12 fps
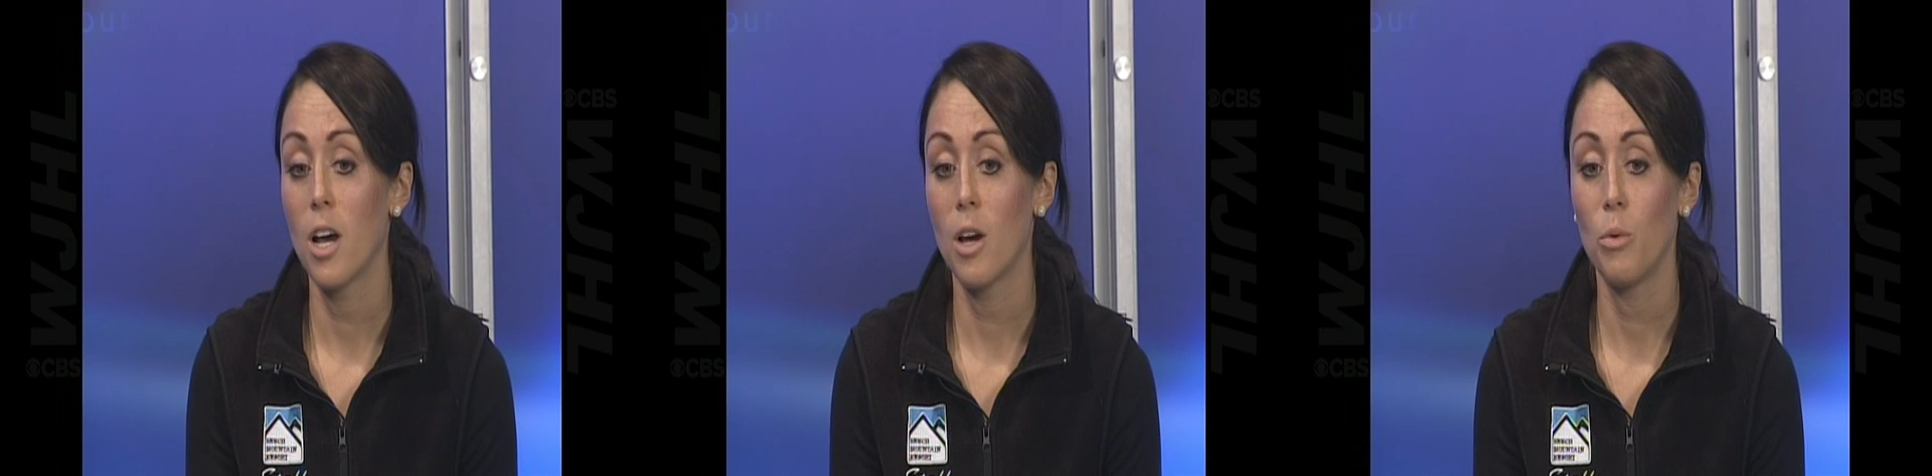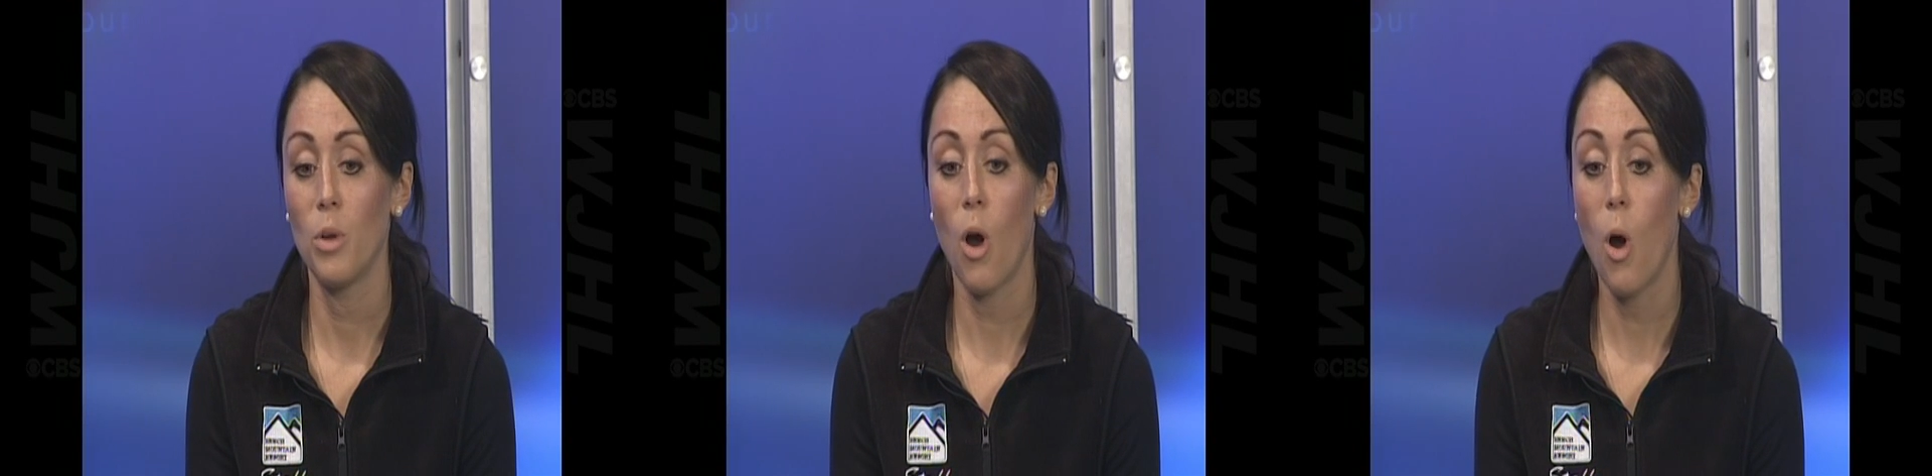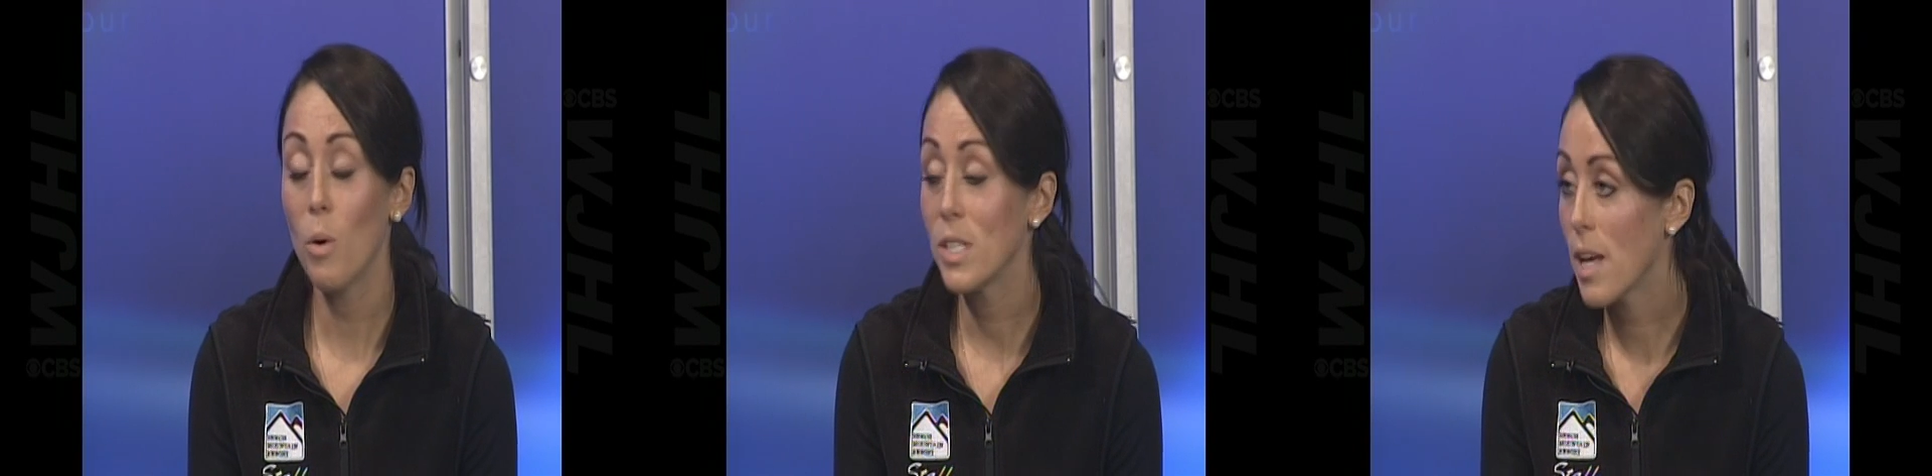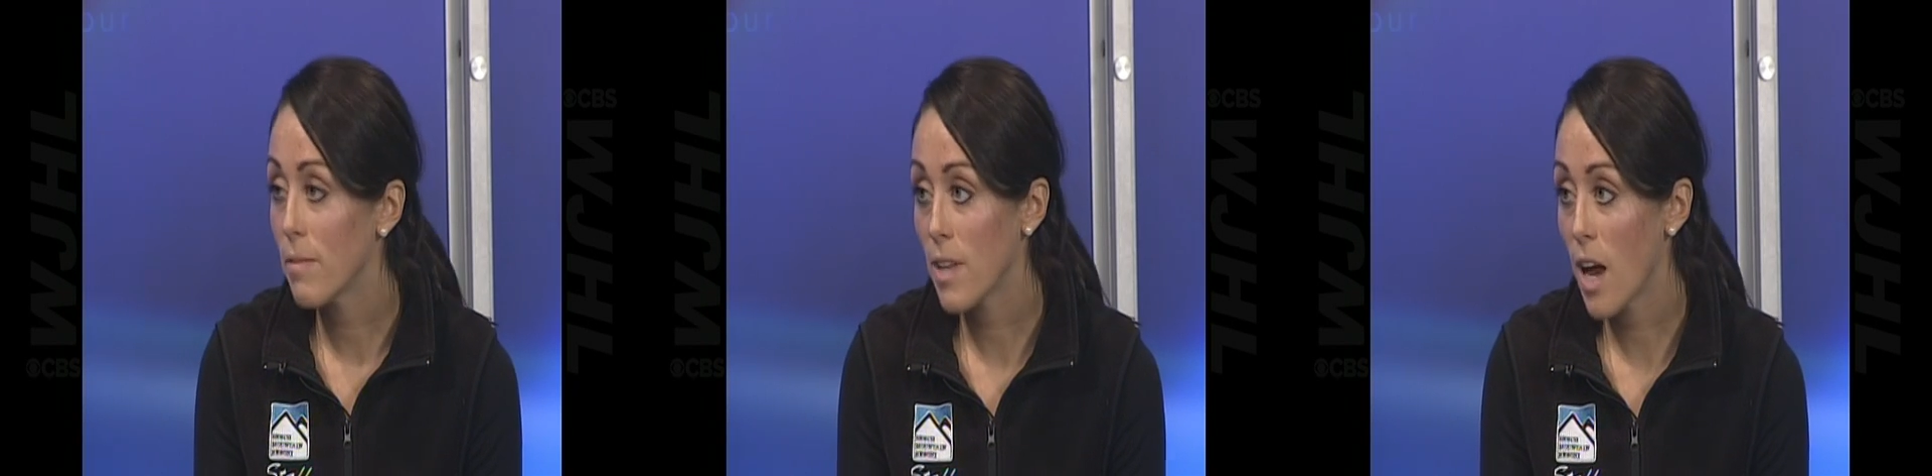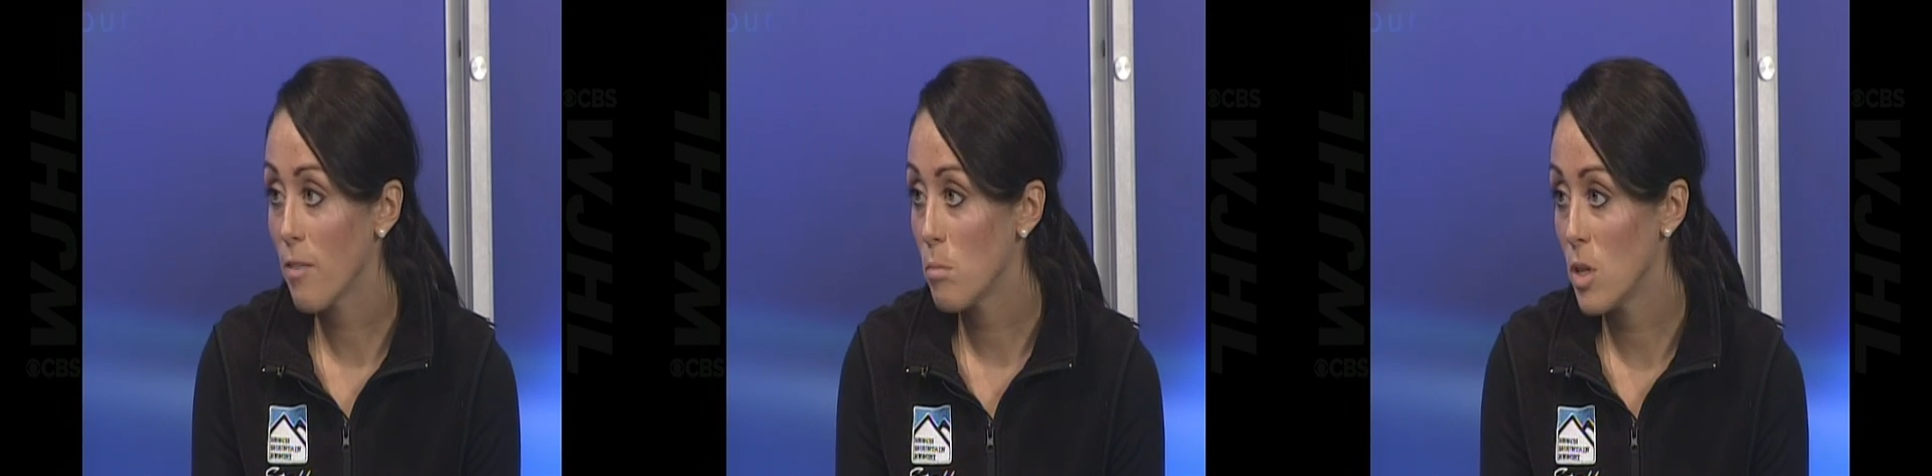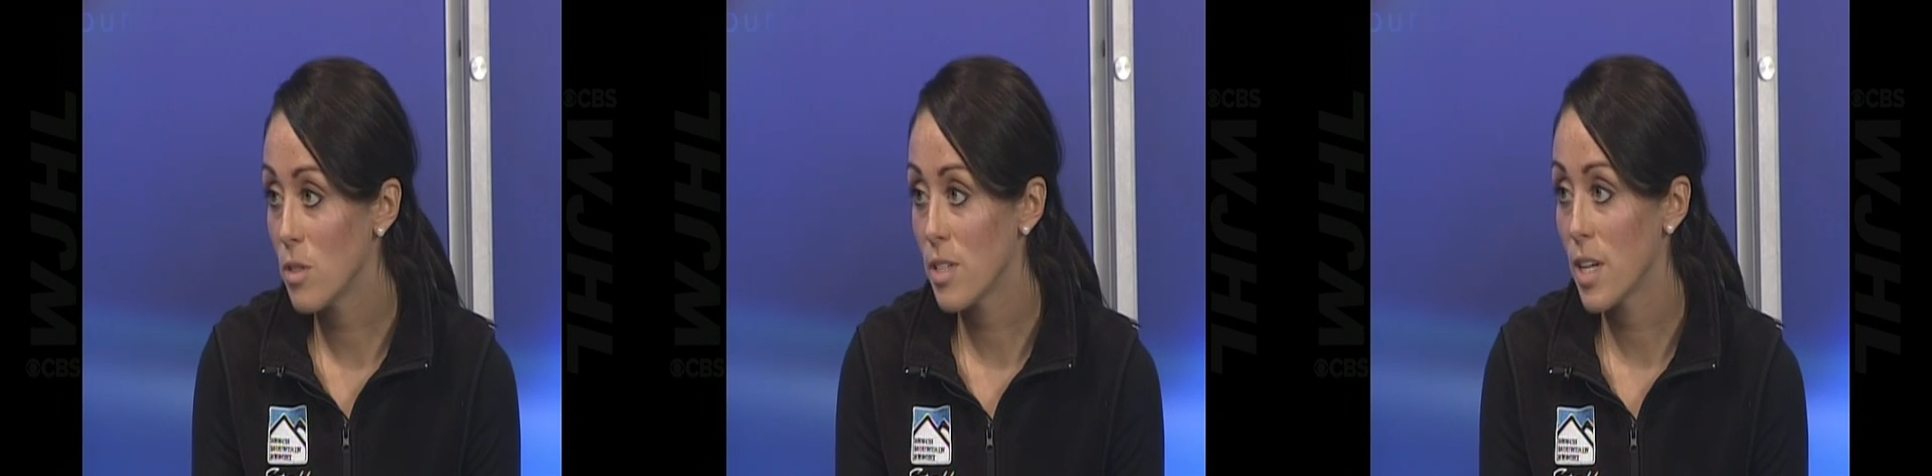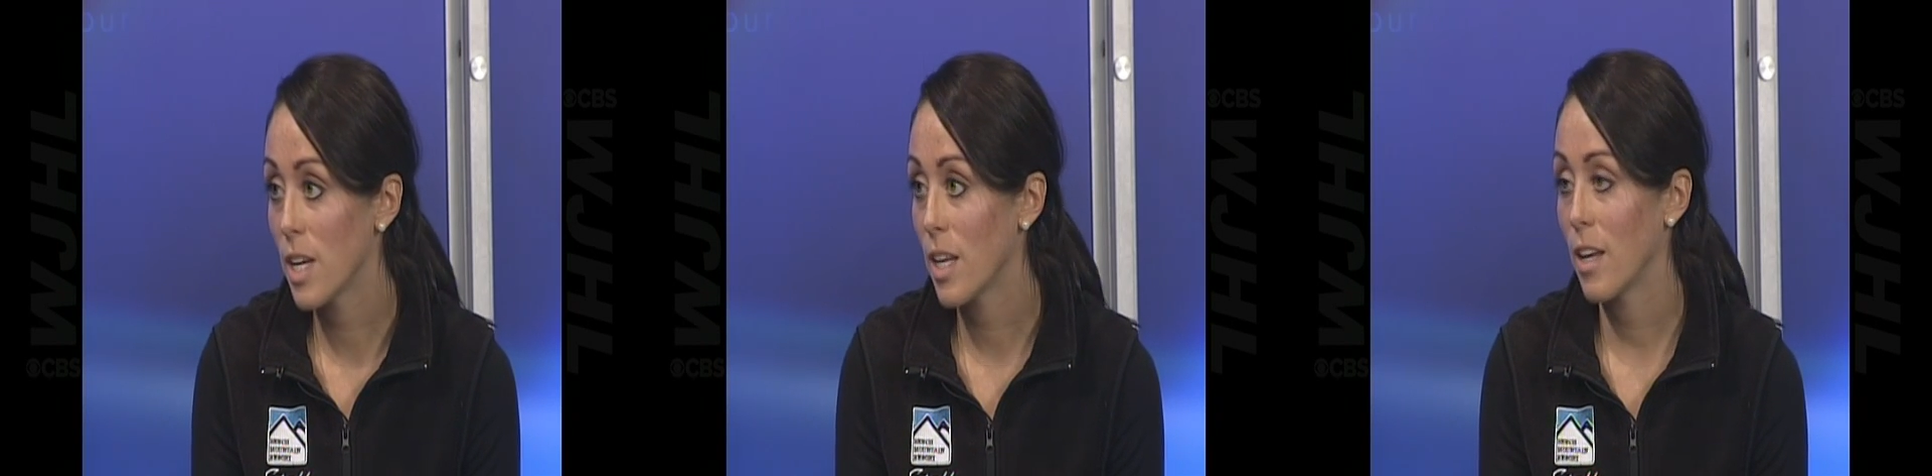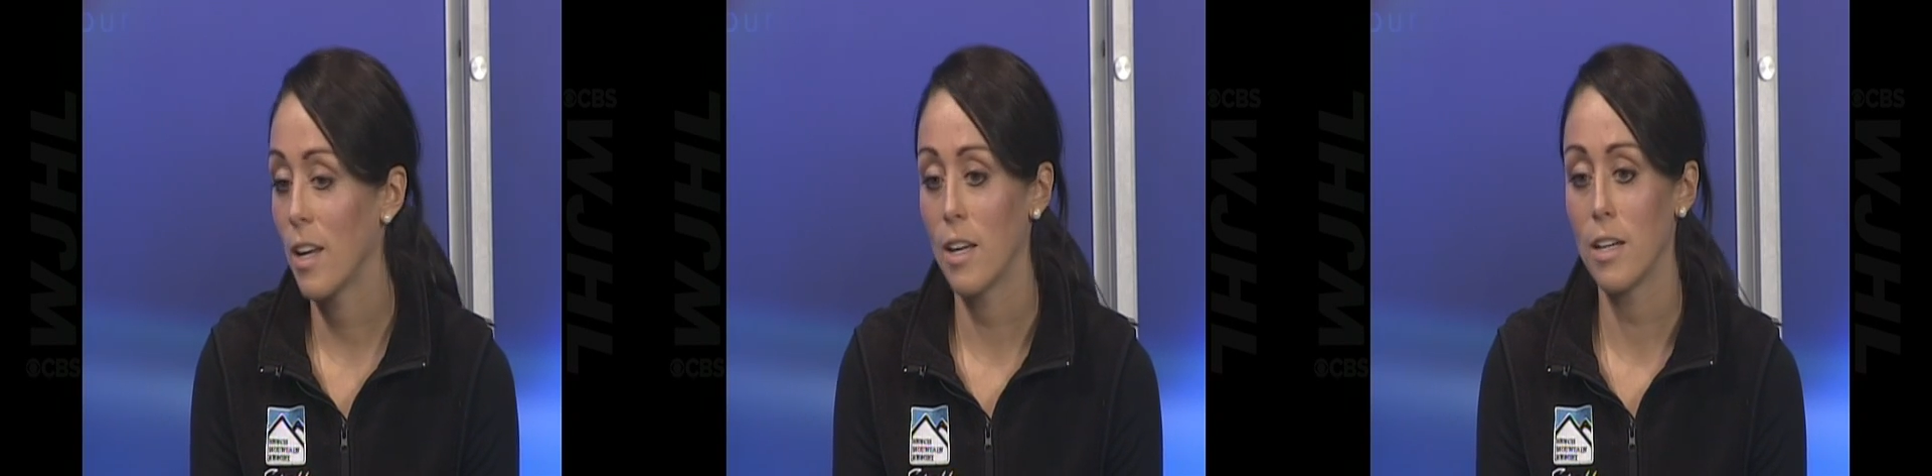Uh, we always have live music
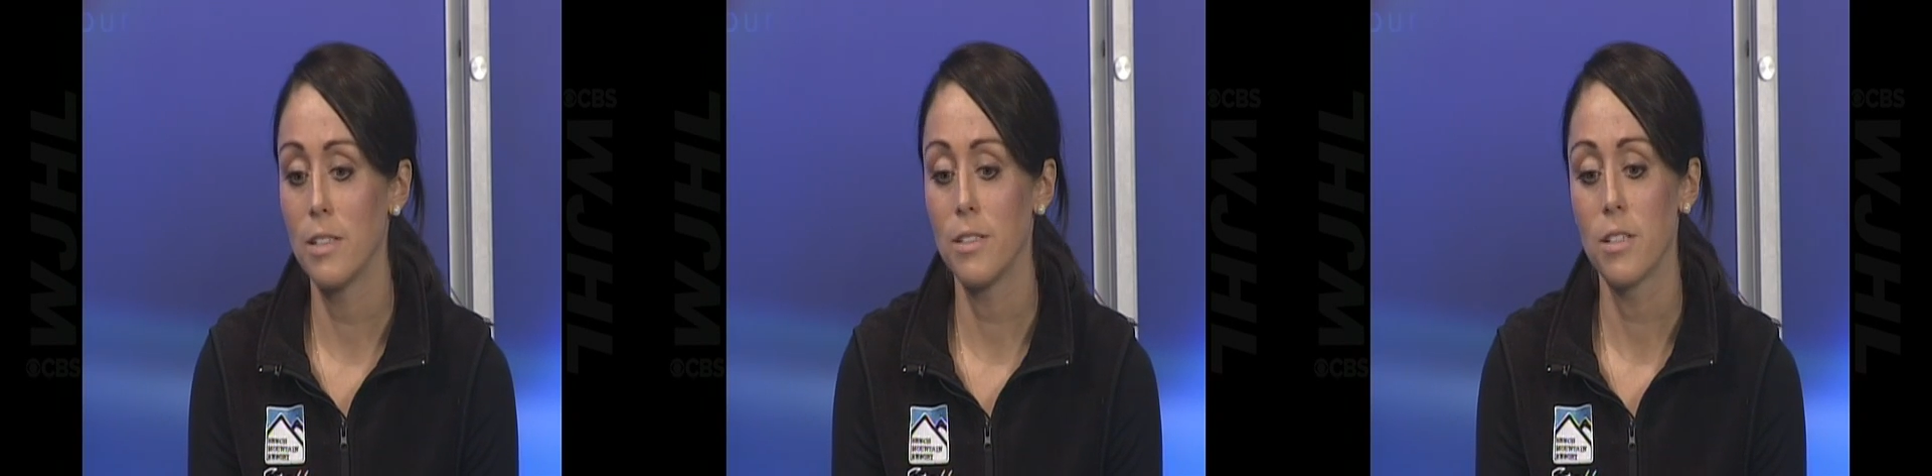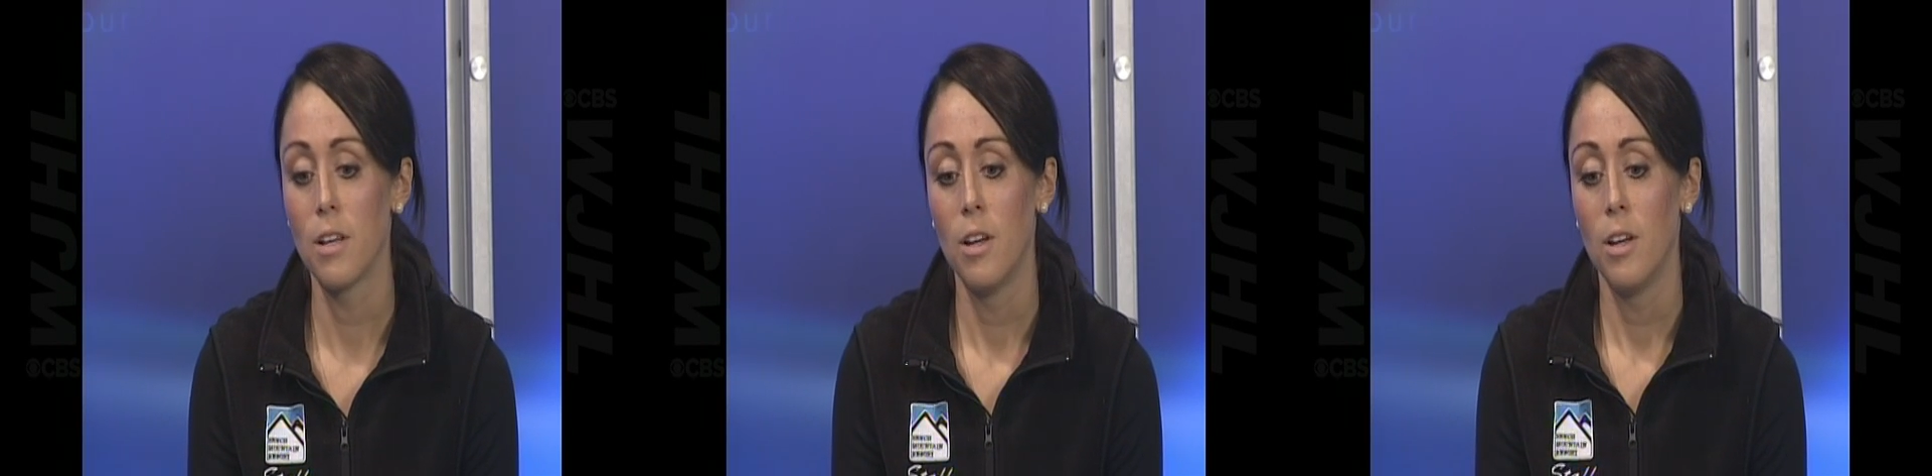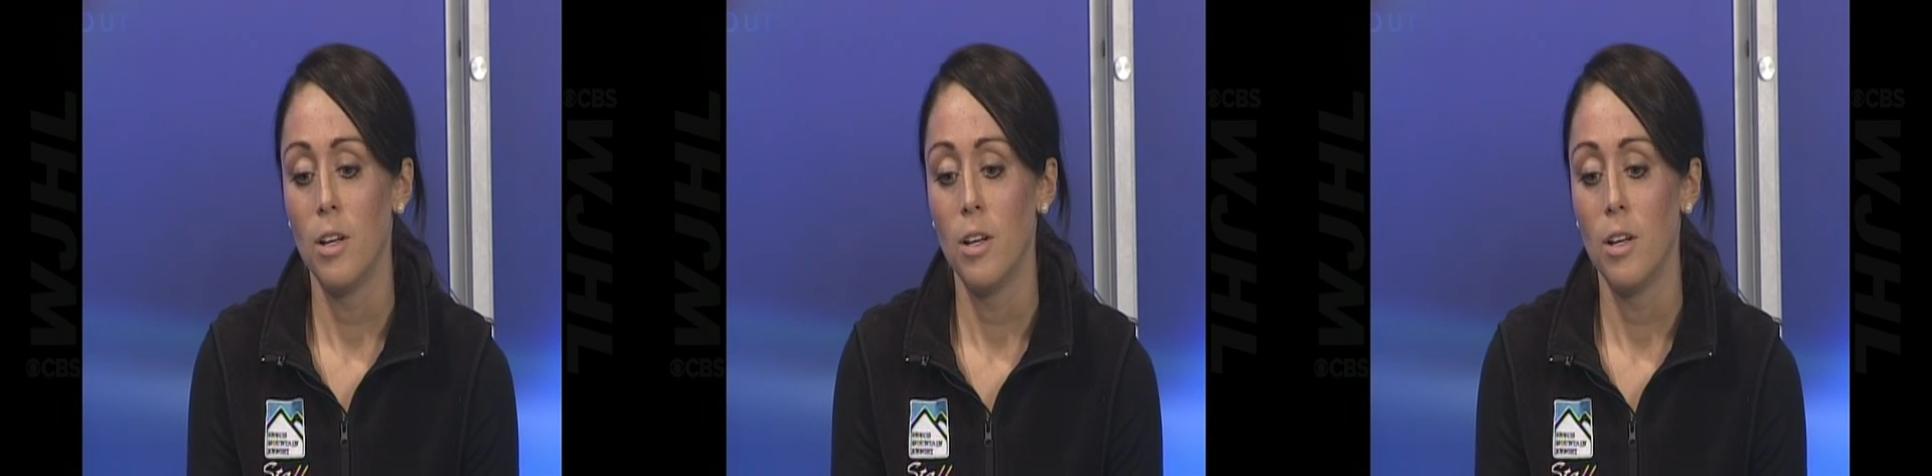and